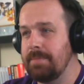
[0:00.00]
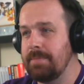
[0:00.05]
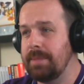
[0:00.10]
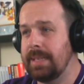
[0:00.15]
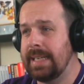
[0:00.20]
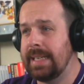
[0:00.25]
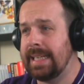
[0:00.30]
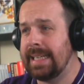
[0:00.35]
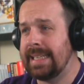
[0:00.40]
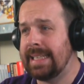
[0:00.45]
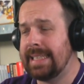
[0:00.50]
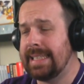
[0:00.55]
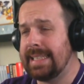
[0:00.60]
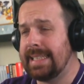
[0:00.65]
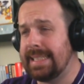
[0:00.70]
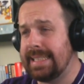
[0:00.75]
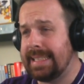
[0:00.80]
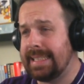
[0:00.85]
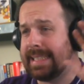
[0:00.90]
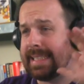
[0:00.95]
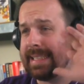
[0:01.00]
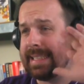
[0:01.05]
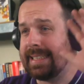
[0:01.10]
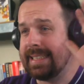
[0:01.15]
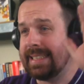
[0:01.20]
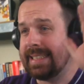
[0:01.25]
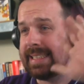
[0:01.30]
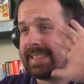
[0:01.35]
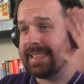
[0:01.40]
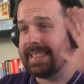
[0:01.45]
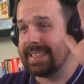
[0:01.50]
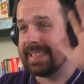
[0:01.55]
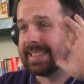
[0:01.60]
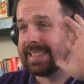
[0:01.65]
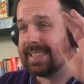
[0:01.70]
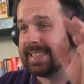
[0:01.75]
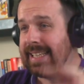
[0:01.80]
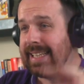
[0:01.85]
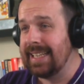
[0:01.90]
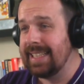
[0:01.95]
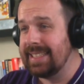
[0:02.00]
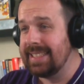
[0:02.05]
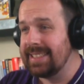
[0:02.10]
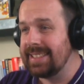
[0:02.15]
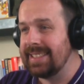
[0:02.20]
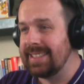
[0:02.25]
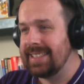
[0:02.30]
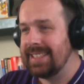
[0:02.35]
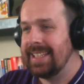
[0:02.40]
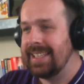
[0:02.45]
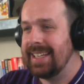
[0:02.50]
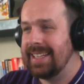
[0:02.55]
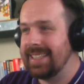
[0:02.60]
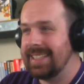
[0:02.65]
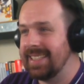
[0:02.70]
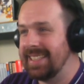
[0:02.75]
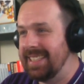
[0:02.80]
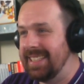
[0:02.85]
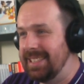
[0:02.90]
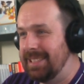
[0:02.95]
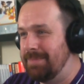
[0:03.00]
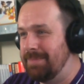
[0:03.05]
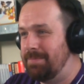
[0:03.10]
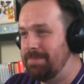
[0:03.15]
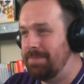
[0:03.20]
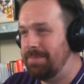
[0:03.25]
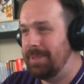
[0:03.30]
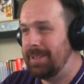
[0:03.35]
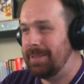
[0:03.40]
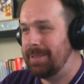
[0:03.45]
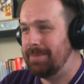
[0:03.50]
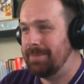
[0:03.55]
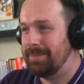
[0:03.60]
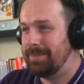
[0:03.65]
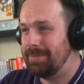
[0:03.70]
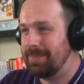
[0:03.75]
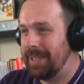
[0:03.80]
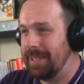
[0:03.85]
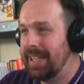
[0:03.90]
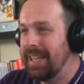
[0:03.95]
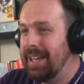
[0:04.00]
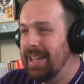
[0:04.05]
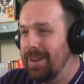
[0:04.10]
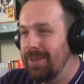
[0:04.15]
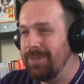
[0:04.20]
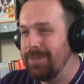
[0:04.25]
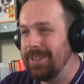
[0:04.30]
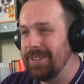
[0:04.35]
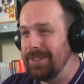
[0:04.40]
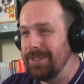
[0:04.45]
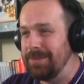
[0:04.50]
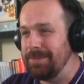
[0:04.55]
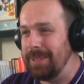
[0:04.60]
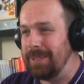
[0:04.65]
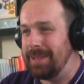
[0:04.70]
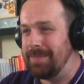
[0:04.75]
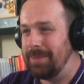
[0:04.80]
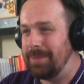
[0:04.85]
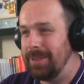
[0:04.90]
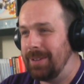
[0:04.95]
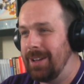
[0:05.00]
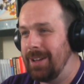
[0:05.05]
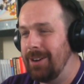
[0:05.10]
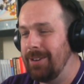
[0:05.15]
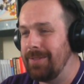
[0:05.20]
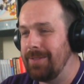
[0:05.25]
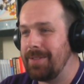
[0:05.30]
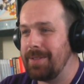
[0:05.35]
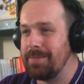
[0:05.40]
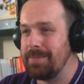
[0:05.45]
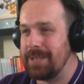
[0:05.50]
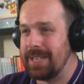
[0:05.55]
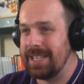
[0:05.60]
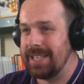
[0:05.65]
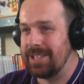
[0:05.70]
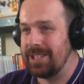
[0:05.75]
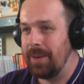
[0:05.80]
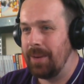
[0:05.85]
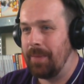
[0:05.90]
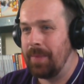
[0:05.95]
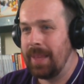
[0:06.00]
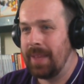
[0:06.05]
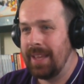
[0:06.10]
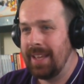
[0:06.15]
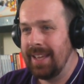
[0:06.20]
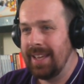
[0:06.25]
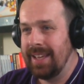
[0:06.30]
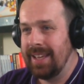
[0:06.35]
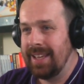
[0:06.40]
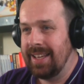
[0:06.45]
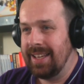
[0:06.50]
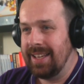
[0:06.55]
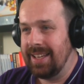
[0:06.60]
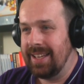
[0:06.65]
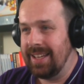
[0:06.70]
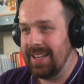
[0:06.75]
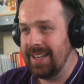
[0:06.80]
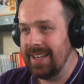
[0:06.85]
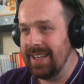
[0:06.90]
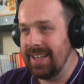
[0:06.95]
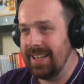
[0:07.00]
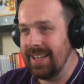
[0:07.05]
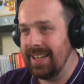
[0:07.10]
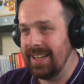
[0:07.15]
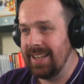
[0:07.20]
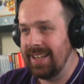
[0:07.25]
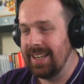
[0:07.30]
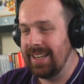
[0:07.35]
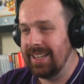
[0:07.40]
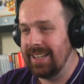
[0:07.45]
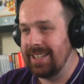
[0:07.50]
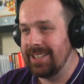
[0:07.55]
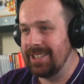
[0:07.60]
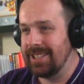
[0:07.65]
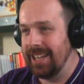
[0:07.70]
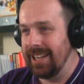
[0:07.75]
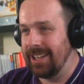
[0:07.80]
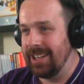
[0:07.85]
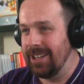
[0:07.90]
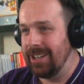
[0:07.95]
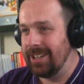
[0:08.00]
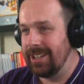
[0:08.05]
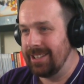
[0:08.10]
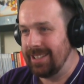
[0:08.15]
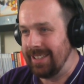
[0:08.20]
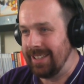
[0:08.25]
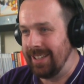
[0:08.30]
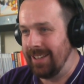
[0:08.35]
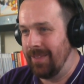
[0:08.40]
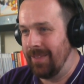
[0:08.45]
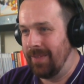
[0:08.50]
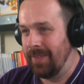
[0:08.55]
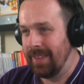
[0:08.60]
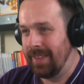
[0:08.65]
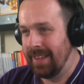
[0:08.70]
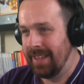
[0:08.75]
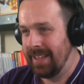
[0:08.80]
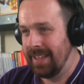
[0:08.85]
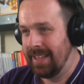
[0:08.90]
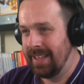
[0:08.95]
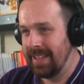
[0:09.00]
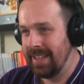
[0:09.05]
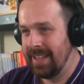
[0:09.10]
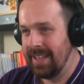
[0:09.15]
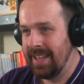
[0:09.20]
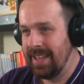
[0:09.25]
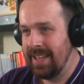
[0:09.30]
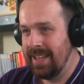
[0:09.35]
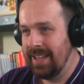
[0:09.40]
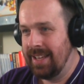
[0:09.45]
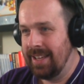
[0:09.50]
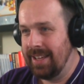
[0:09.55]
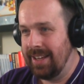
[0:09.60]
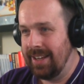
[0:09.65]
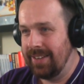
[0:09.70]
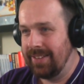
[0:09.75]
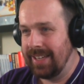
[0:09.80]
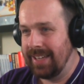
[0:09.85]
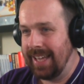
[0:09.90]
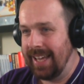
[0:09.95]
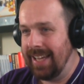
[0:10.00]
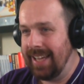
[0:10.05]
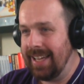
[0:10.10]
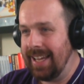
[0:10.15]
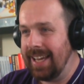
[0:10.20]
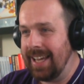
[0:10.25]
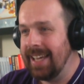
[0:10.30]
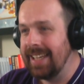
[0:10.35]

Bye. See you later. Nice bomb. Five people off the bridge in Lijiang Garden. Okay.